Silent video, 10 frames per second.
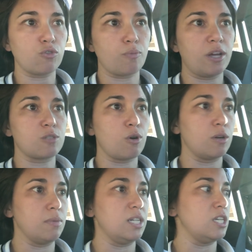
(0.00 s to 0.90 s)
worked for
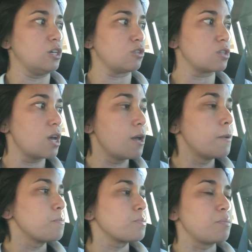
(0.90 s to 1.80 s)
PetSmart in many years,
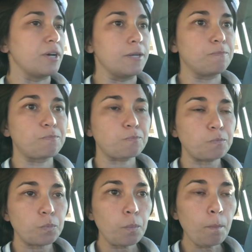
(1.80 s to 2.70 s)
but,
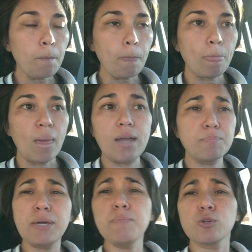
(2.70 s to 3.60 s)

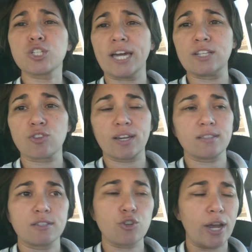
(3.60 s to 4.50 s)
and people change,
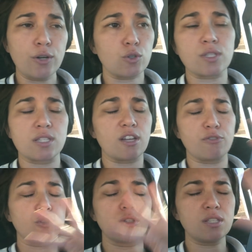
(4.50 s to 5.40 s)
like the trainers and stuff. So